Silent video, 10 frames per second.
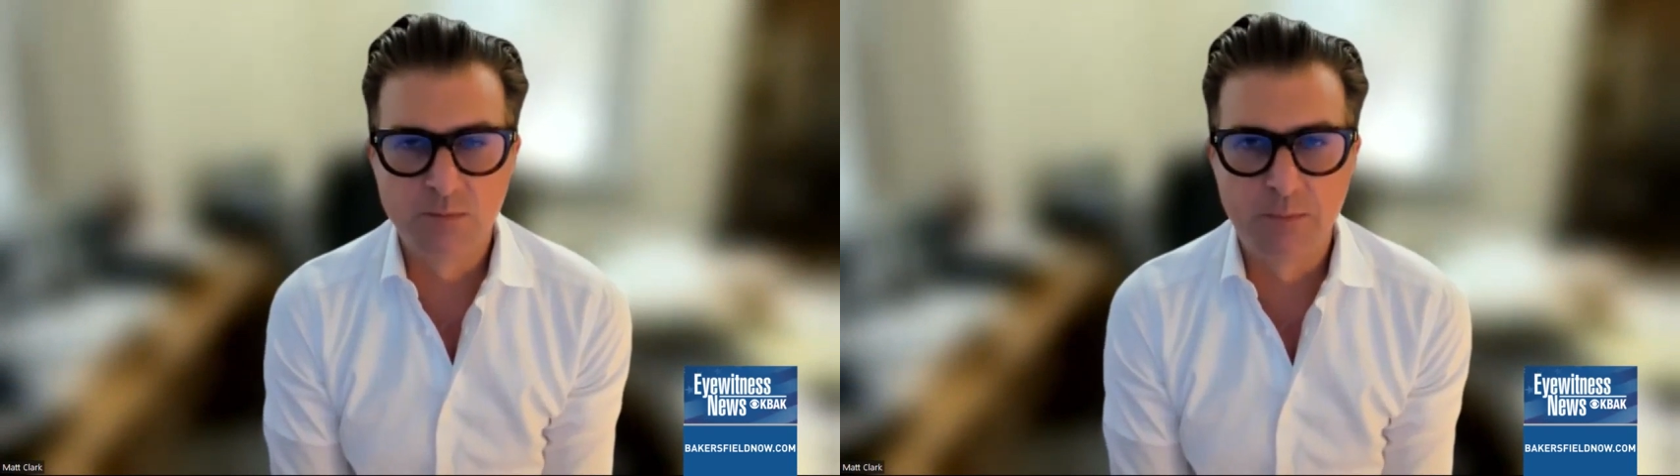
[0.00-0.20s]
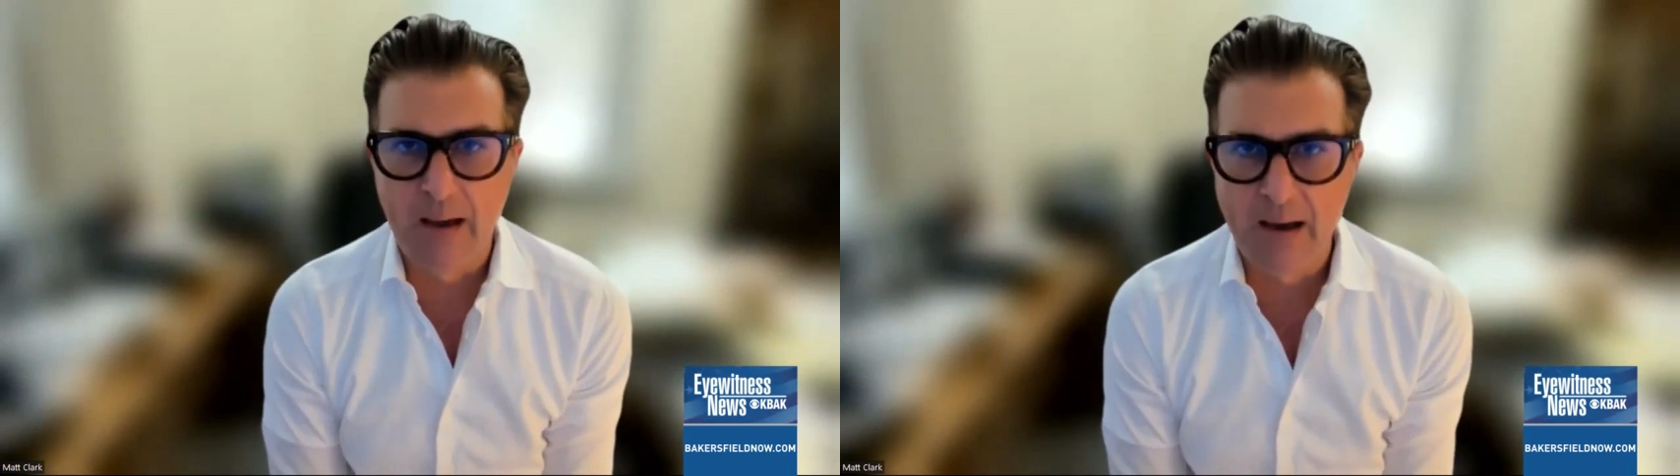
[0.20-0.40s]

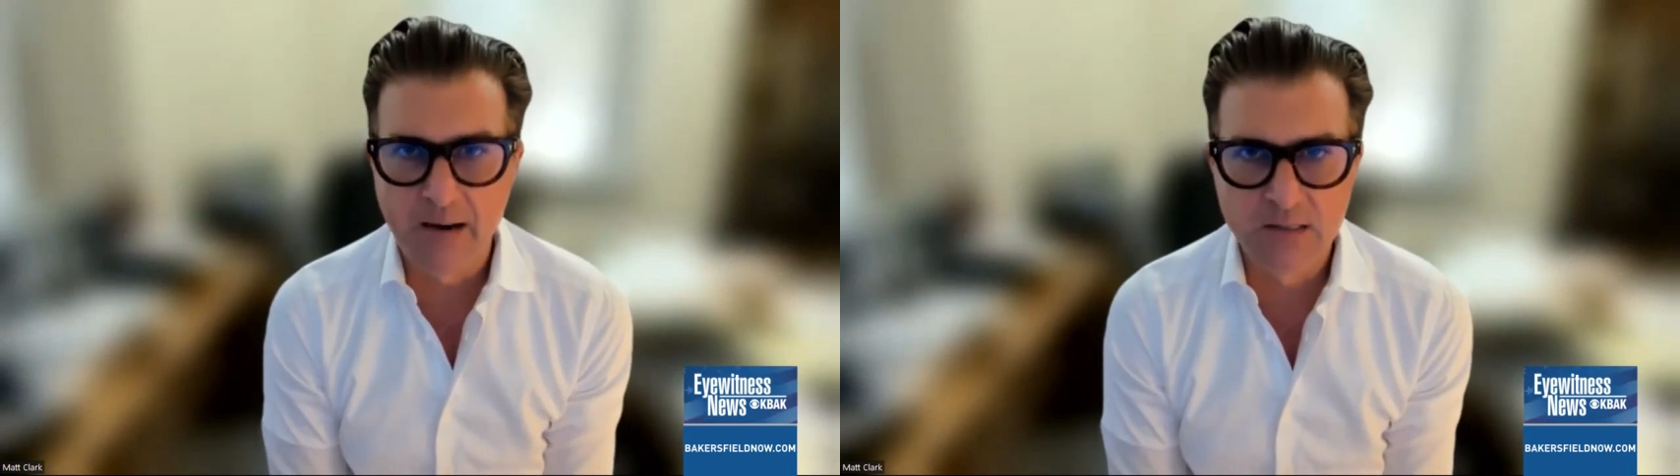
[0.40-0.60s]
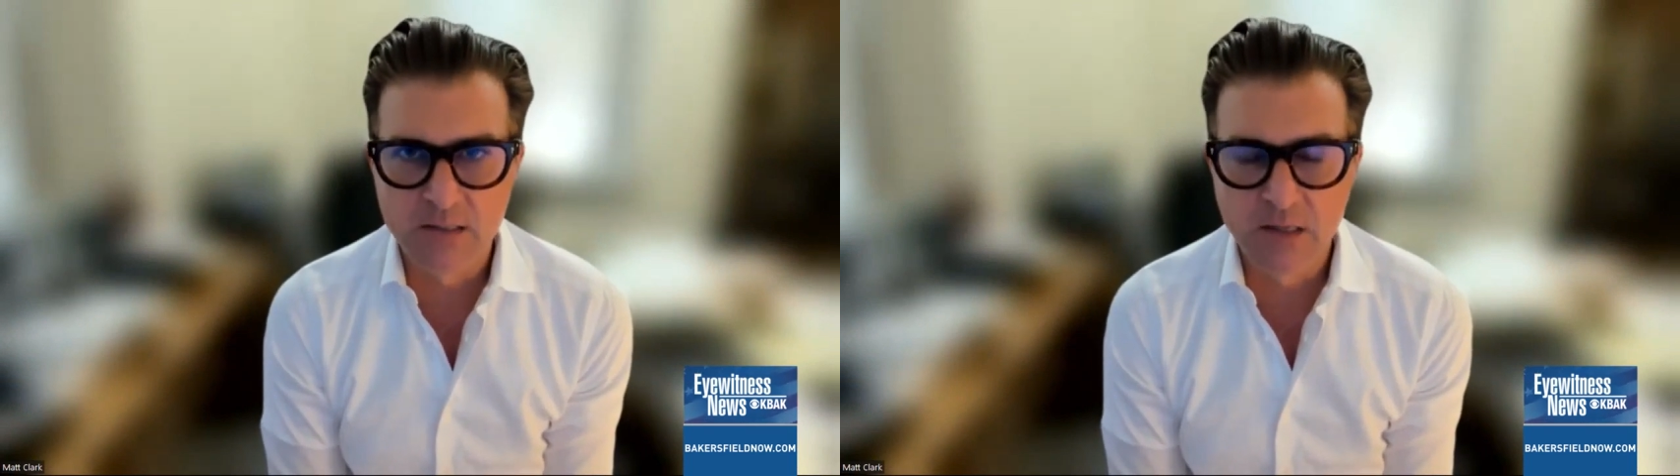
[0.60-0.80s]
bad
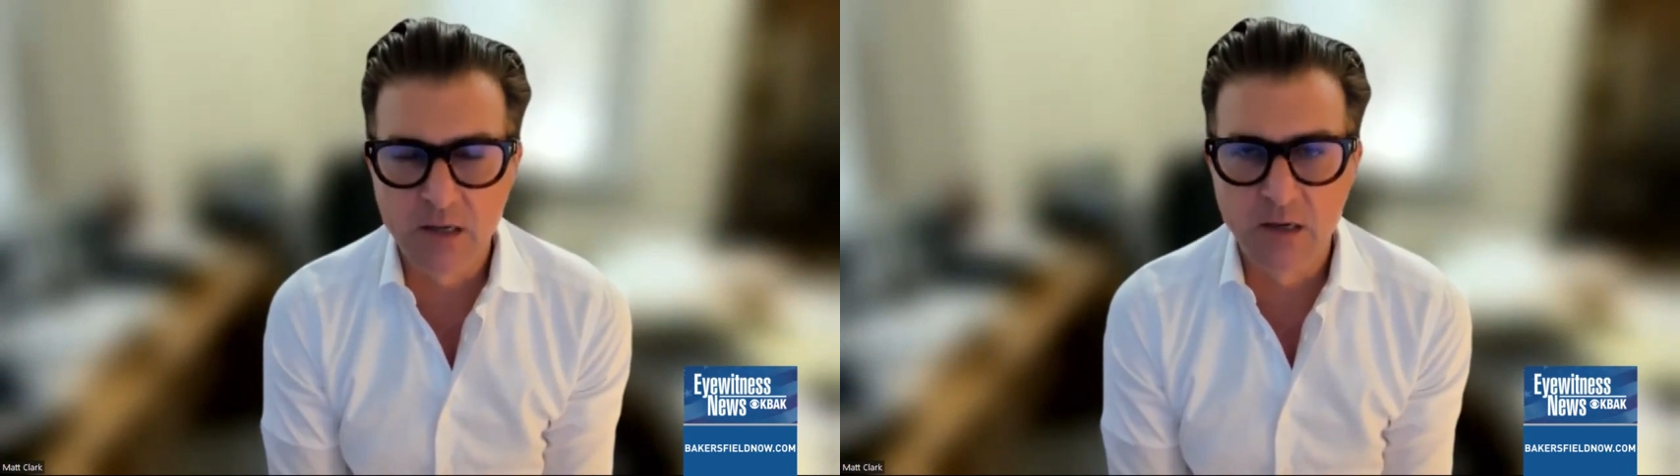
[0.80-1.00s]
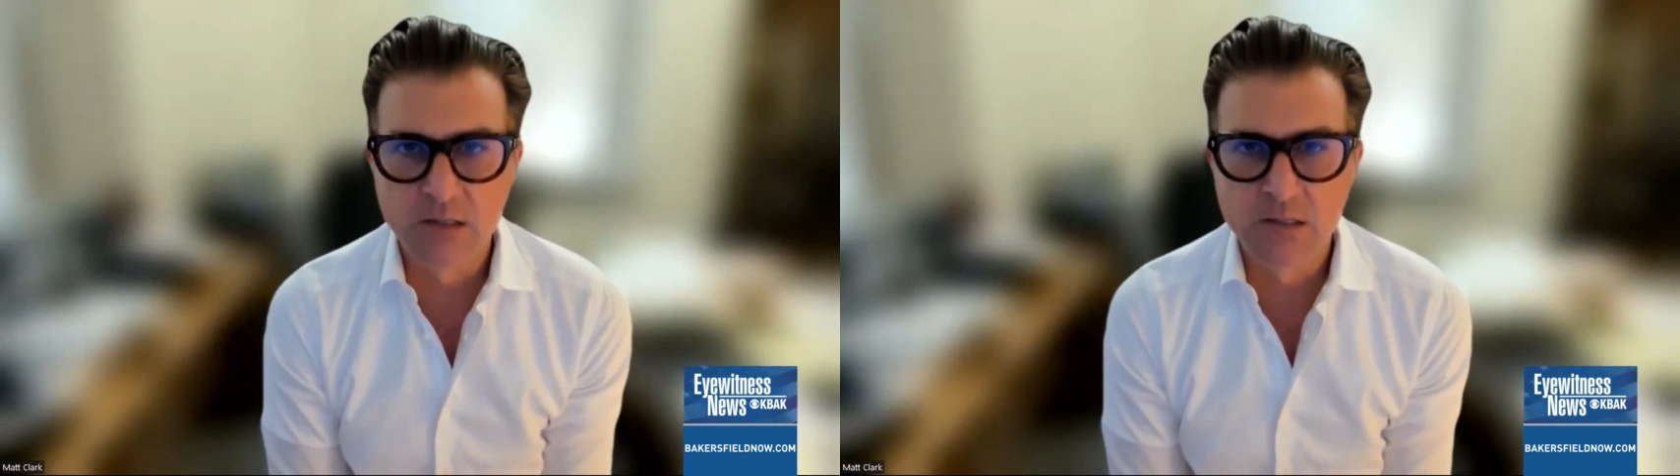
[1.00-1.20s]
as it
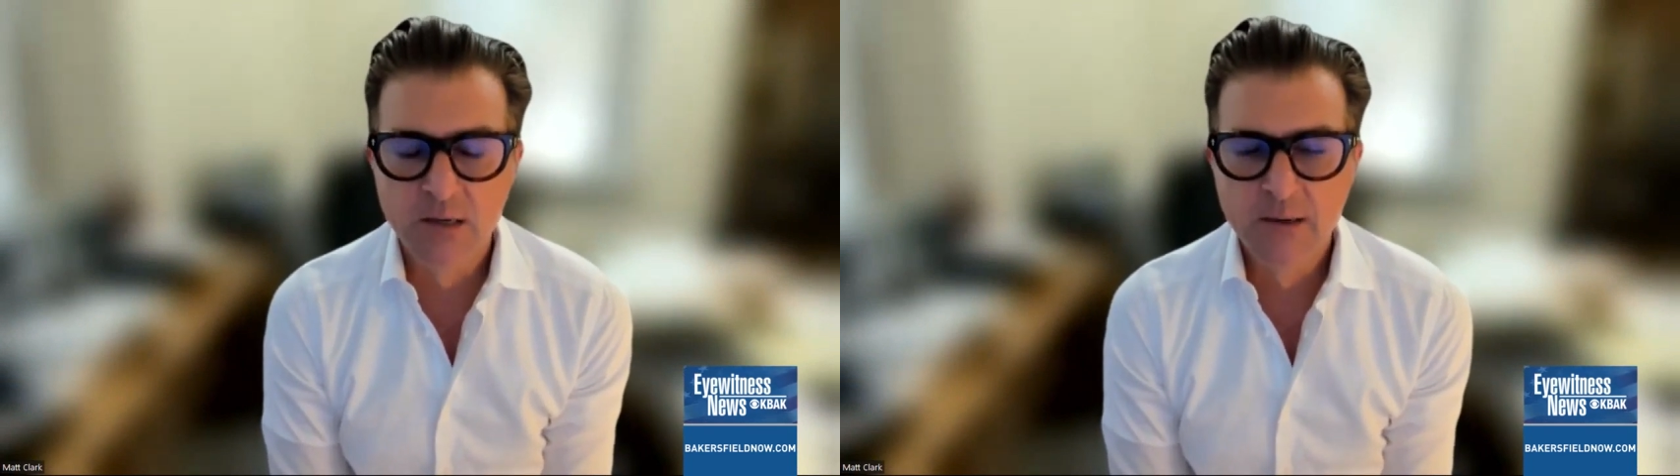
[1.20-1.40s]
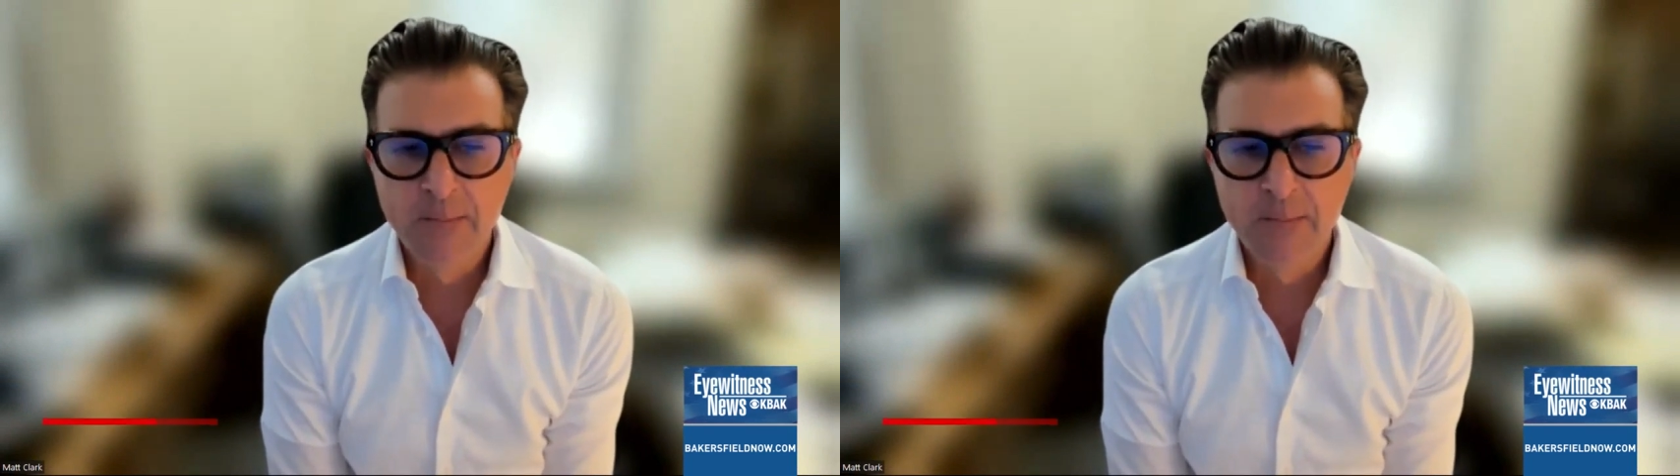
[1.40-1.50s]
gets.